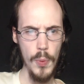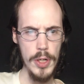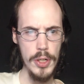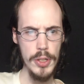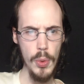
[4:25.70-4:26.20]

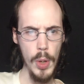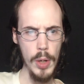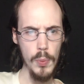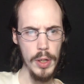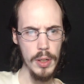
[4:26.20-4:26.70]
We took you
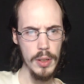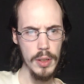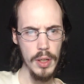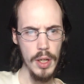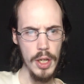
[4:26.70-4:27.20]
in when
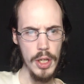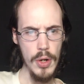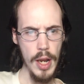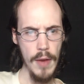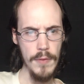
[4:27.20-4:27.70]

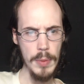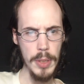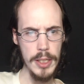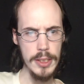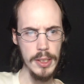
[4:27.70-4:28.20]
you didn't have any
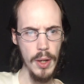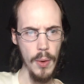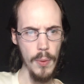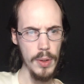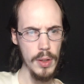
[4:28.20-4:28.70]
place to
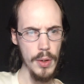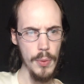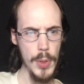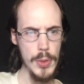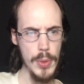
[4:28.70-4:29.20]
go.
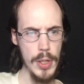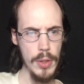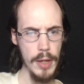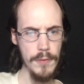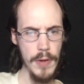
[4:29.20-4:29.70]
We treated
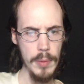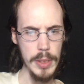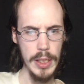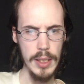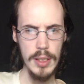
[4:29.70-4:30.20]
you like
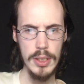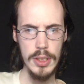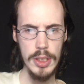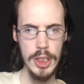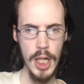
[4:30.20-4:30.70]
family.
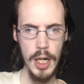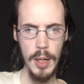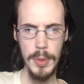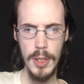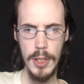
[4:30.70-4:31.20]
Shut
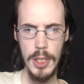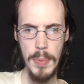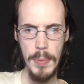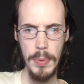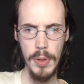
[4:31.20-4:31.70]
up. You
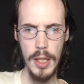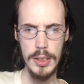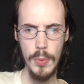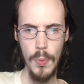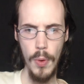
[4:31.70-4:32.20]
people
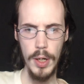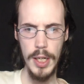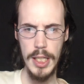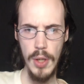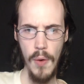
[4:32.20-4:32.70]
lost the war.
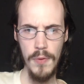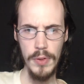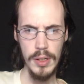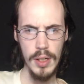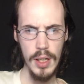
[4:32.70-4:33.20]
It's
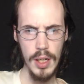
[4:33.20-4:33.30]
over.